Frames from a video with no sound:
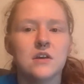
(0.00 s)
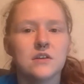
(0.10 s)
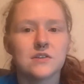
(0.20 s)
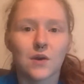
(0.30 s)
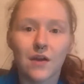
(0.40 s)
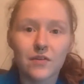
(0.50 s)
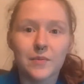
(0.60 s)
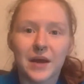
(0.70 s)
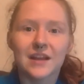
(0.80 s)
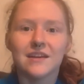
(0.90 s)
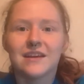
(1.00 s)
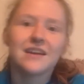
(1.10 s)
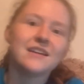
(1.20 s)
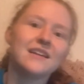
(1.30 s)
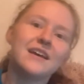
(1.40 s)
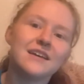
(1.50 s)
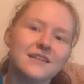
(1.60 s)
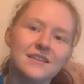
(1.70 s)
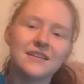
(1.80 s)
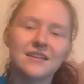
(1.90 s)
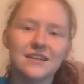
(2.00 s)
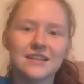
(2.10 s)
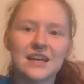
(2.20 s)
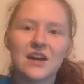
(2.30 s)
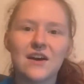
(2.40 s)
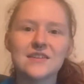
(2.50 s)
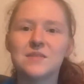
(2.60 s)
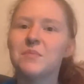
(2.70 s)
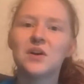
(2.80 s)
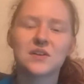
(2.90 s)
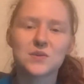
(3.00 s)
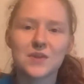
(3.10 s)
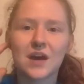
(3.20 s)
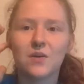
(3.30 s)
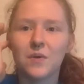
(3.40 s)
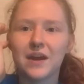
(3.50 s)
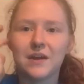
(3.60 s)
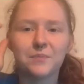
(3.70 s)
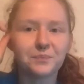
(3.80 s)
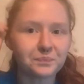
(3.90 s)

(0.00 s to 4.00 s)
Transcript: So everybody can like get awesome books without a wait.